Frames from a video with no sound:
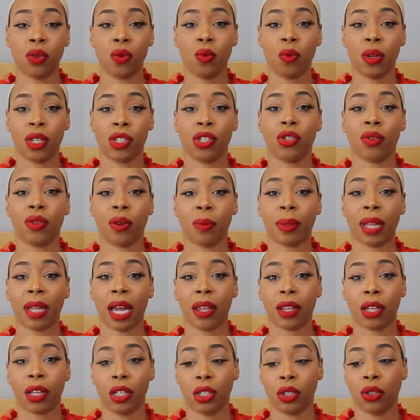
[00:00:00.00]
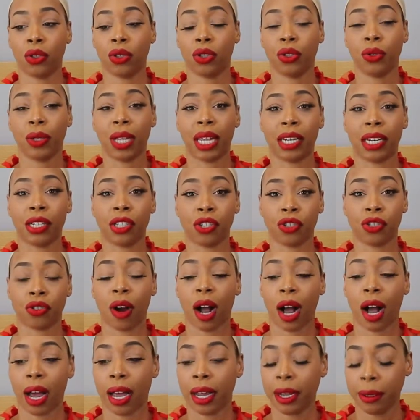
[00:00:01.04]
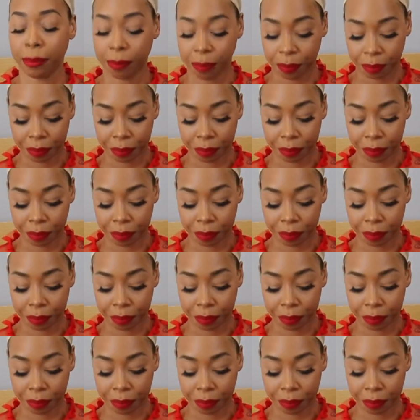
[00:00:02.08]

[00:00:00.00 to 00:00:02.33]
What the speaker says: Once you apply the glue, you let it dry.